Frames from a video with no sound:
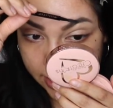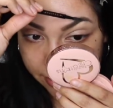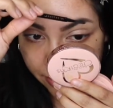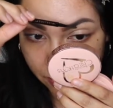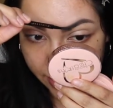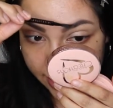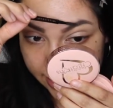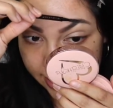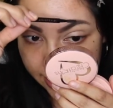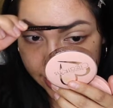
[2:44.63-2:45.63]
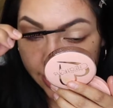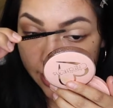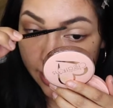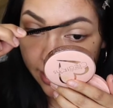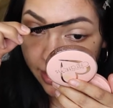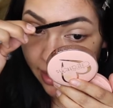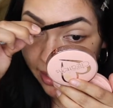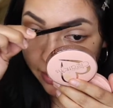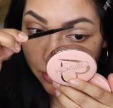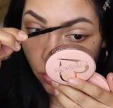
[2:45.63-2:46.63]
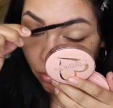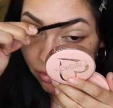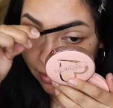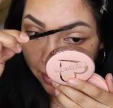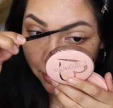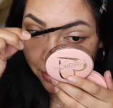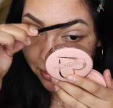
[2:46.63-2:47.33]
different ways and I am over them.